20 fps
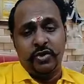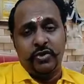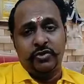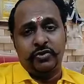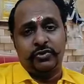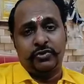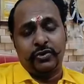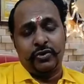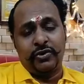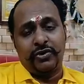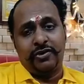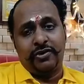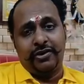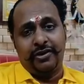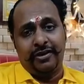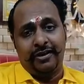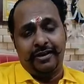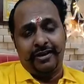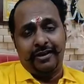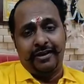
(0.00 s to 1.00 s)

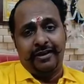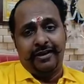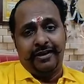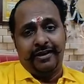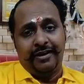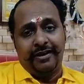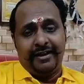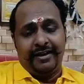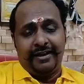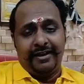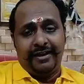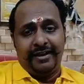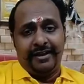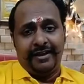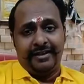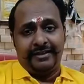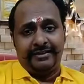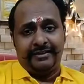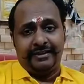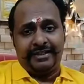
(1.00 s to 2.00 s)
So,
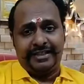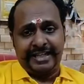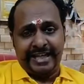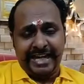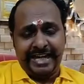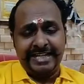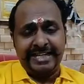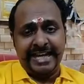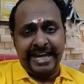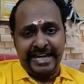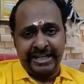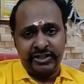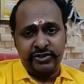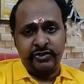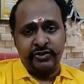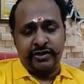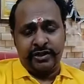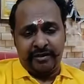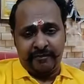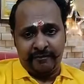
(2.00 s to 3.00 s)
the change has
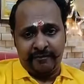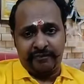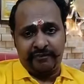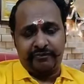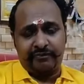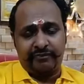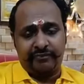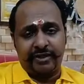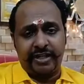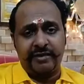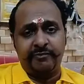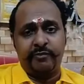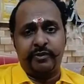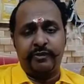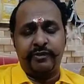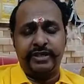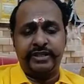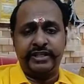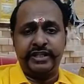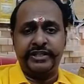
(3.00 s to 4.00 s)
to come. The
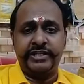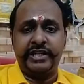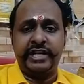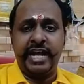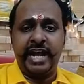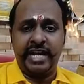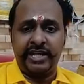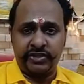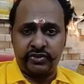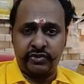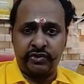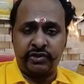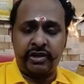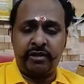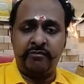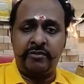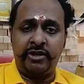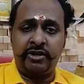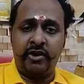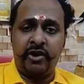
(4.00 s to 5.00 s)
improvisation has to
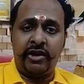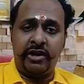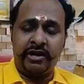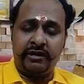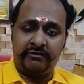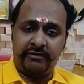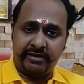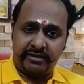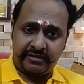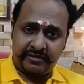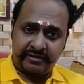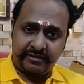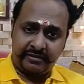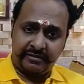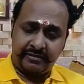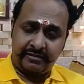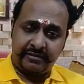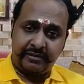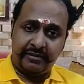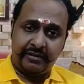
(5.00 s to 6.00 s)
come at all levels.
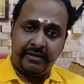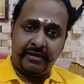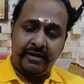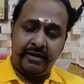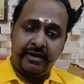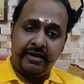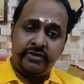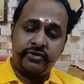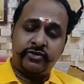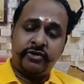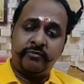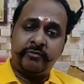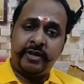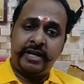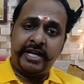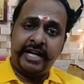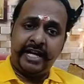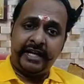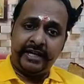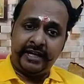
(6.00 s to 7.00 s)
So,
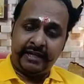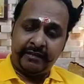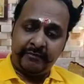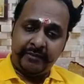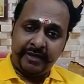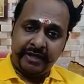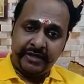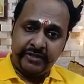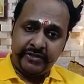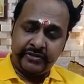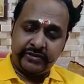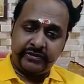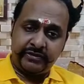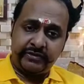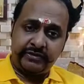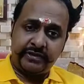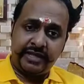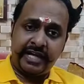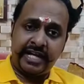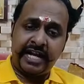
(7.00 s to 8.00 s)
pediatric means
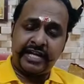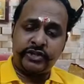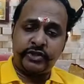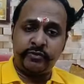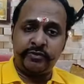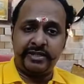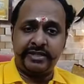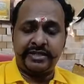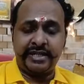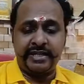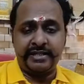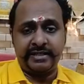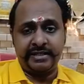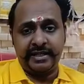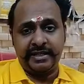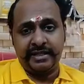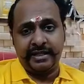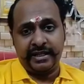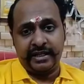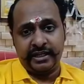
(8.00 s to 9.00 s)
there has to be a sensory
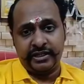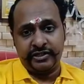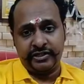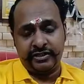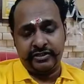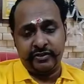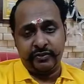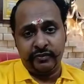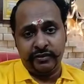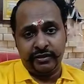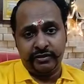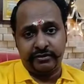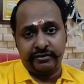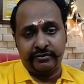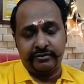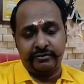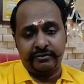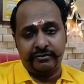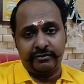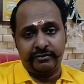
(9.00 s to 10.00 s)
integration unit,
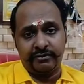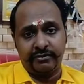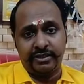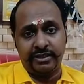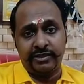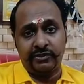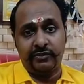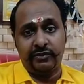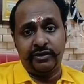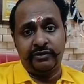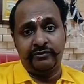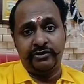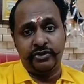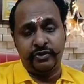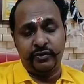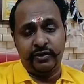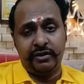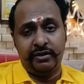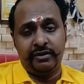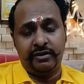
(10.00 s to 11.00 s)
including
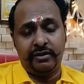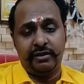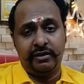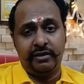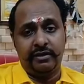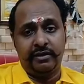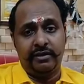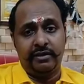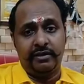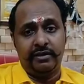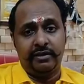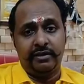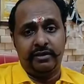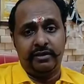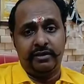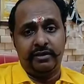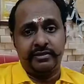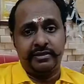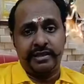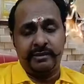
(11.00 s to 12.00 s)
visual,
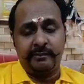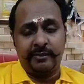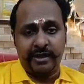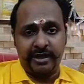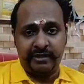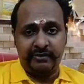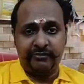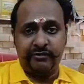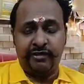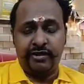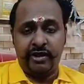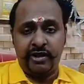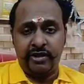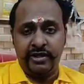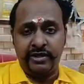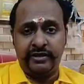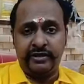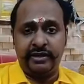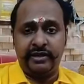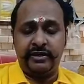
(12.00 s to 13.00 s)
separate for
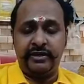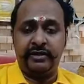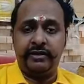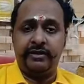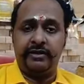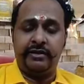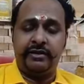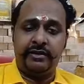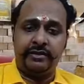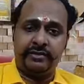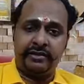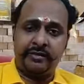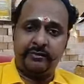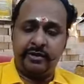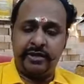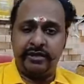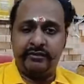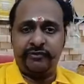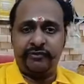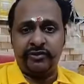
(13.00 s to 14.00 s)
auditory,
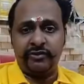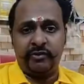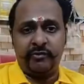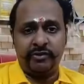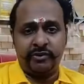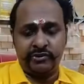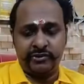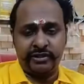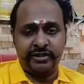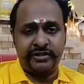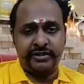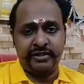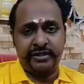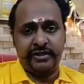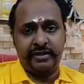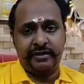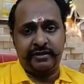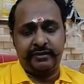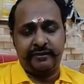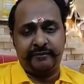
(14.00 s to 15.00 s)
separate for
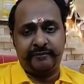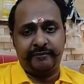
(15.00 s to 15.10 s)
somatosensory.